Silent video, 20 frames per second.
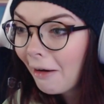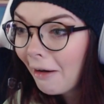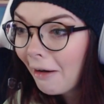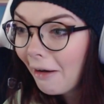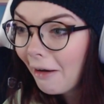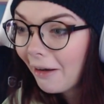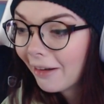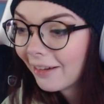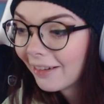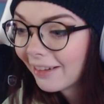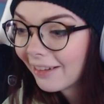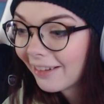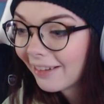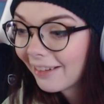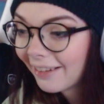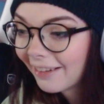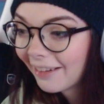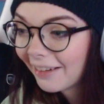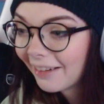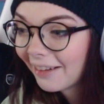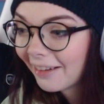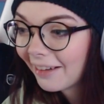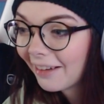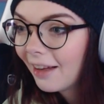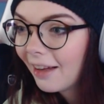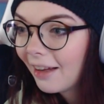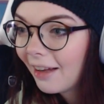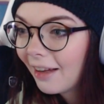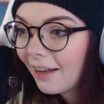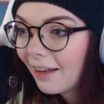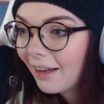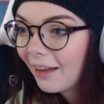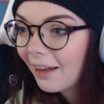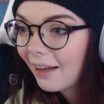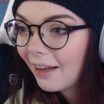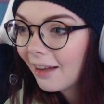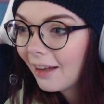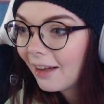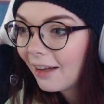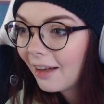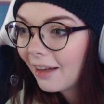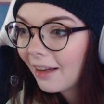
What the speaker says: (no one is talking)